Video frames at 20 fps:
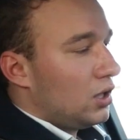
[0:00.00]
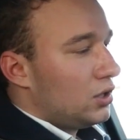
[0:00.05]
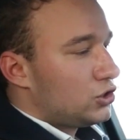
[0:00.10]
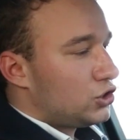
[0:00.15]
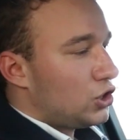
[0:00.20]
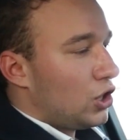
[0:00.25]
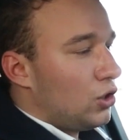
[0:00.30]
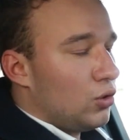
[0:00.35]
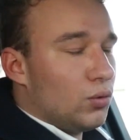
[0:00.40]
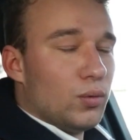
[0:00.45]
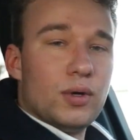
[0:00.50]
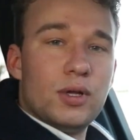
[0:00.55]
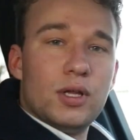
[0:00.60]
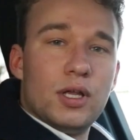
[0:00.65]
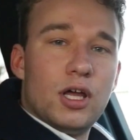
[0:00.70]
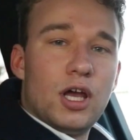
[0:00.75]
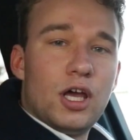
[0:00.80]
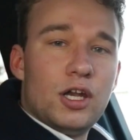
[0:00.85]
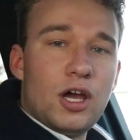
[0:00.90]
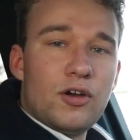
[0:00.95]
So,
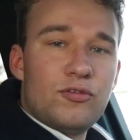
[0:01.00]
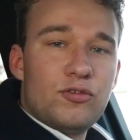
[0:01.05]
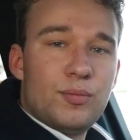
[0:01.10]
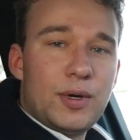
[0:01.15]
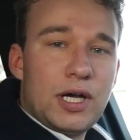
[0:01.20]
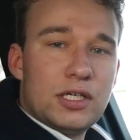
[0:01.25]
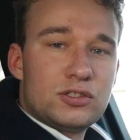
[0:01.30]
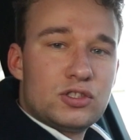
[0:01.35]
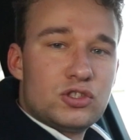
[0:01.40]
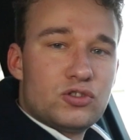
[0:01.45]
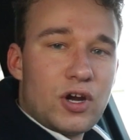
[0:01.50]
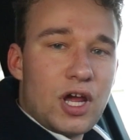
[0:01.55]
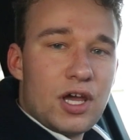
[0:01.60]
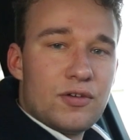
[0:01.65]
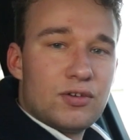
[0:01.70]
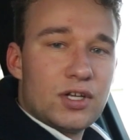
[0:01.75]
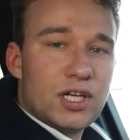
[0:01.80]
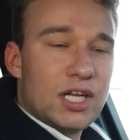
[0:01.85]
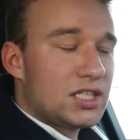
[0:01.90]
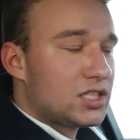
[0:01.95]
enough about the
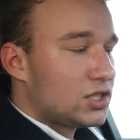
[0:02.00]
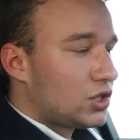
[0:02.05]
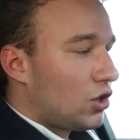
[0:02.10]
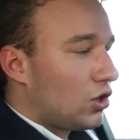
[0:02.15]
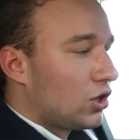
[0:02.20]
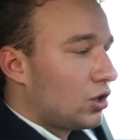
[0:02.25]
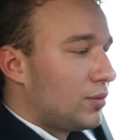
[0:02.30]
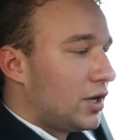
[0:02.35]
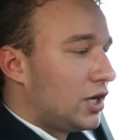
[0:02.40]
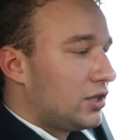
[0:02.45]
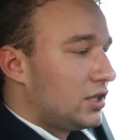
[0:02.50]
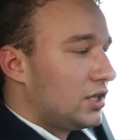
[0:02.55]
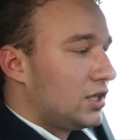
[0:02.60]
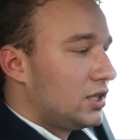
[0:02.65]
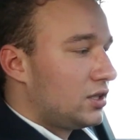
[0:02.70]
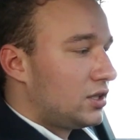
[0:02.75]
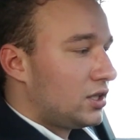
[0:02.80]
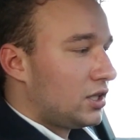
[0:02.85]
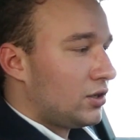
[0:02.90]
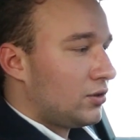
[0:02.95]
driving, let's talk about the
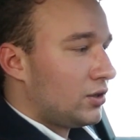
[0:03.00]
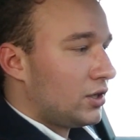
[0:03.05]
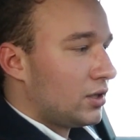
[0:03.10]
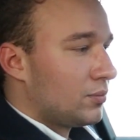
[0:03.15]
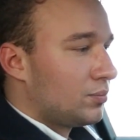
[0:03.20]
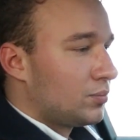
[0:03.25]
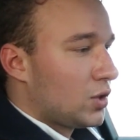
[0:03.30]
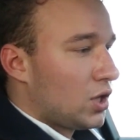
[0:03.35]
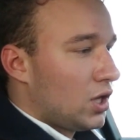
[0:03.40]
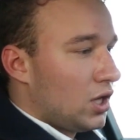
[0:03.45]
interior.